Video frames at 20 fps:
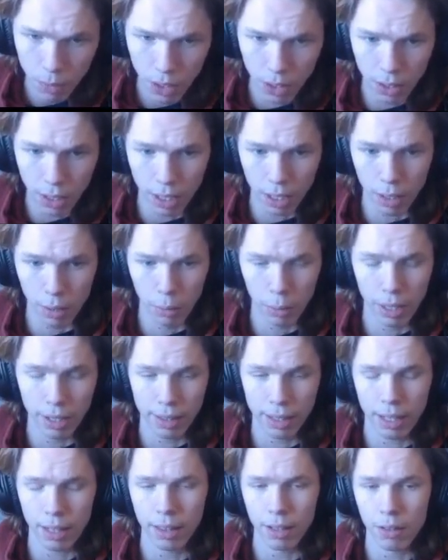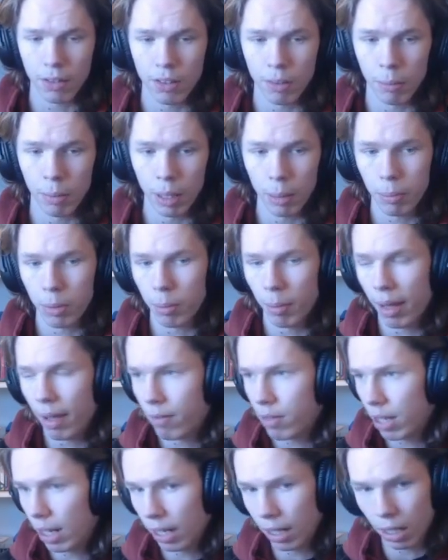Right at the end, there's a blimp. You may have
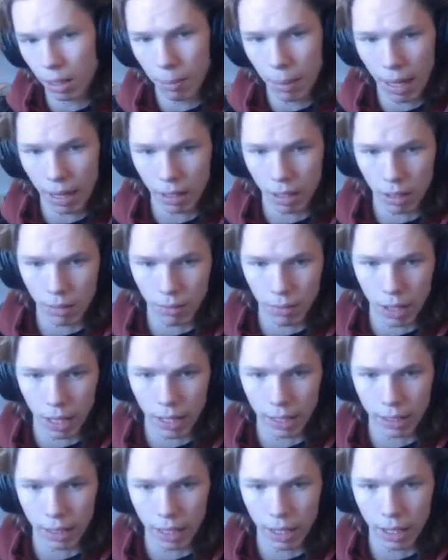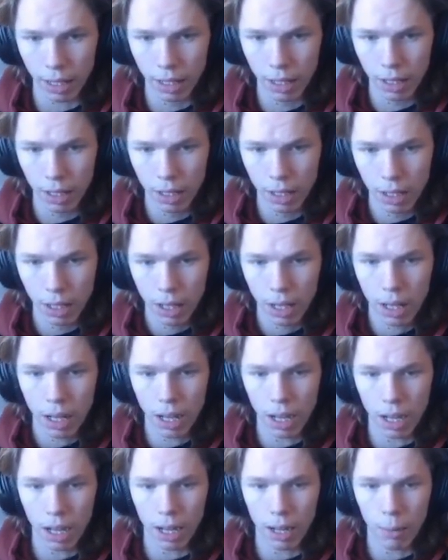seen it in the background flying there.
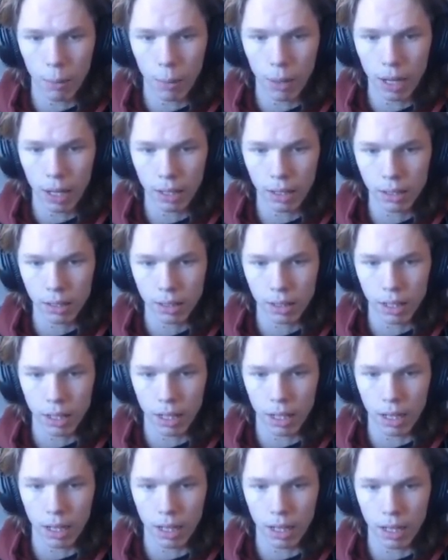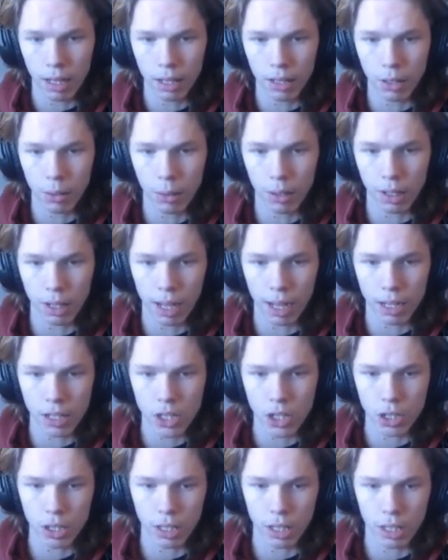You can
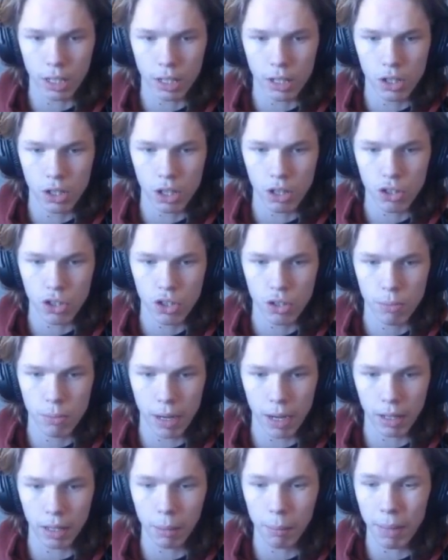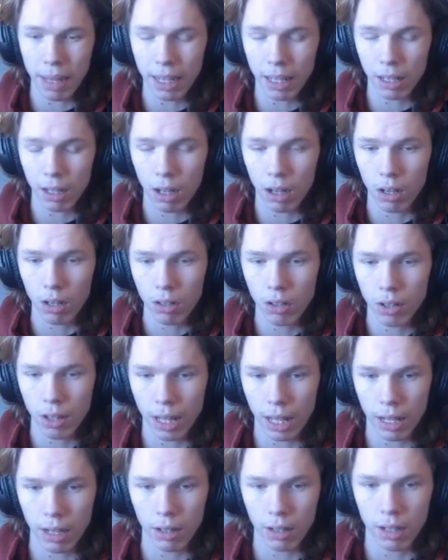actually just barely make it onto
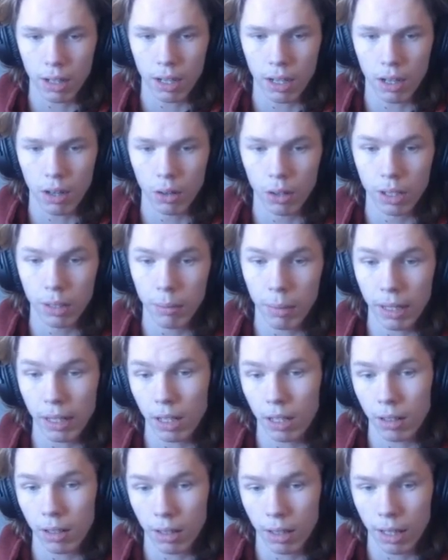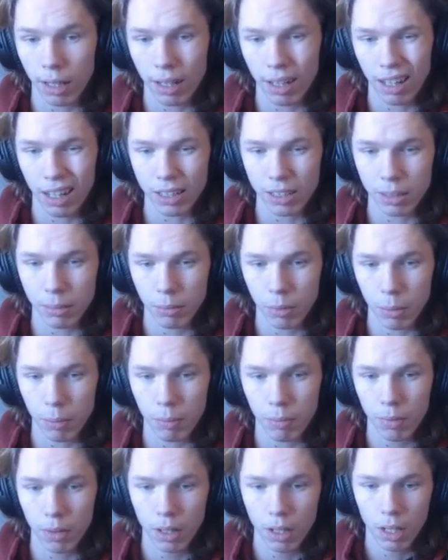that, or you can make it on that, actually,
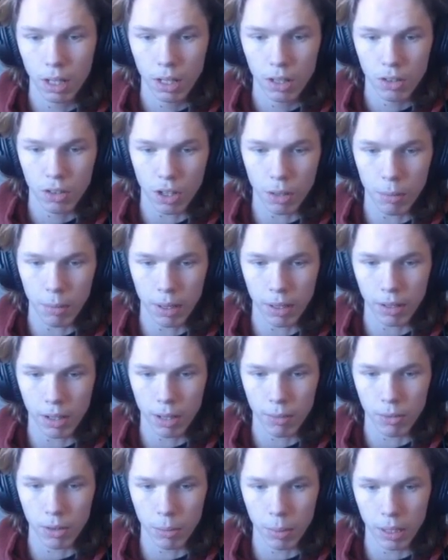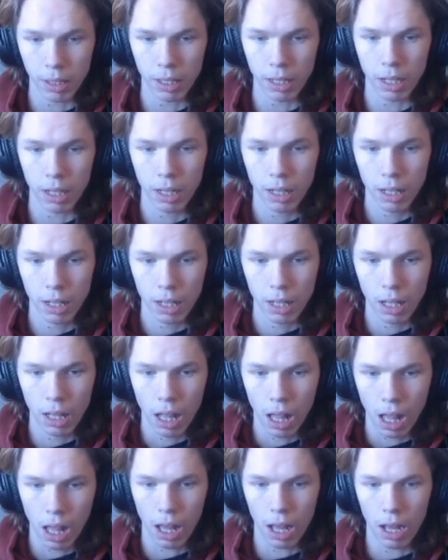some amount of comfortability.
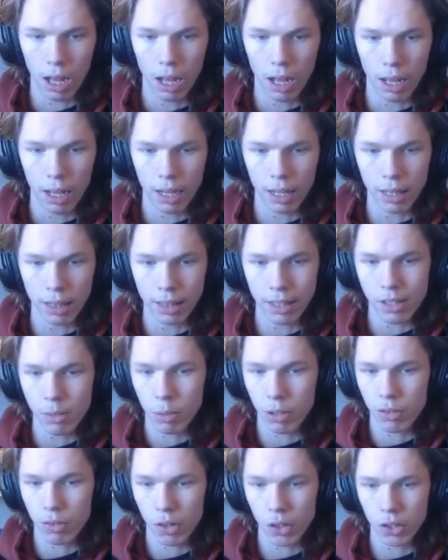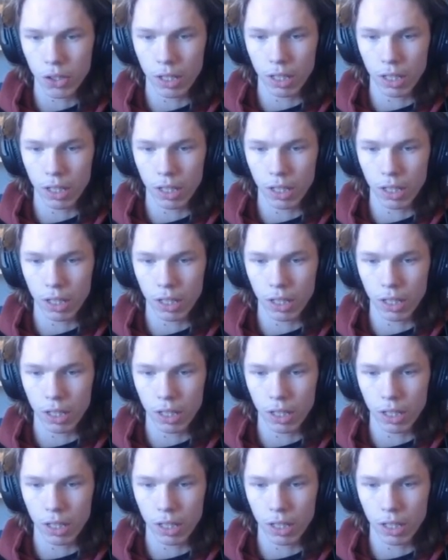in the Switch version.